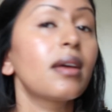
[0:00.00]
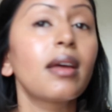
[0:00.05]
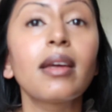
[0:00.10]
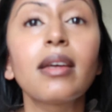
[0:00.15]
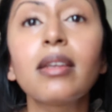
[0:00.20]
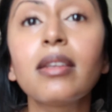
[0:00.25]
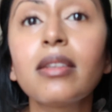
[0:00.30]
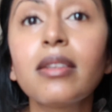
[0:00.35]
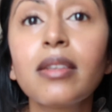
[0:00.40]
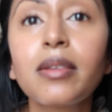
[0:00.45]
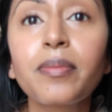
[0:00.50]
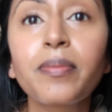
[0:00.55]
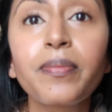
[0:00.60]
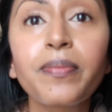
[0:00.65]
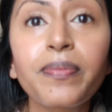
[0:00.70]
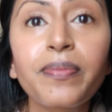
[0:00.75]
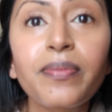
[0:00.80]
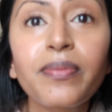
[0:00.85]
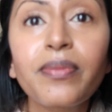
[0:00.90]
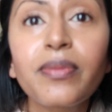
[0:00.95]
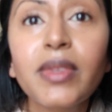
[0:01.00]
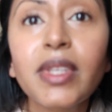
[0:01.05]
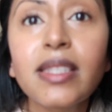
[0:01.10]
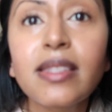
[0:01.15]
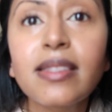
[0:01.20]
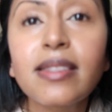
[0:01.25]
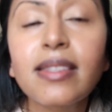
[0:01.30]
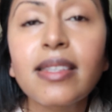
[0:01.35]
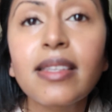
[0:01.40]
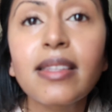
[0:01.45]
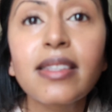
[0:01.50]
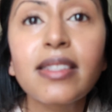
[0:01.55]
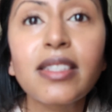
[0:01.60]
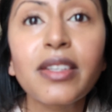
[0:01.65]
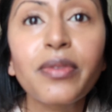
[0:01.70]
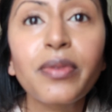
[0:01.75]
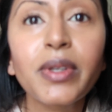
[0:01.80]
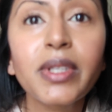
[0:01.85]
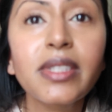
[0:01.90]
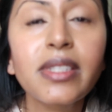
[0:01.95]
And can see the
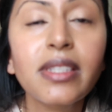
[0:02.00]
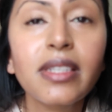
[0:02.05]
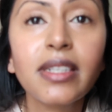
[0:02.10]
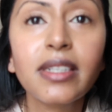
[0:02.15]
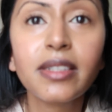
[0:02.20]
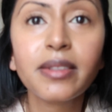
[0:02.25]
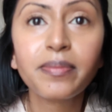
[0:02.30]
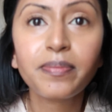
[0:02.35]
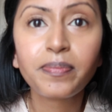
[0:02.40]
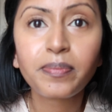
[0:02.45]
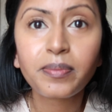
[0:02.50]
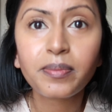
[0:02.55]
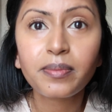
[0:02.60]
difference here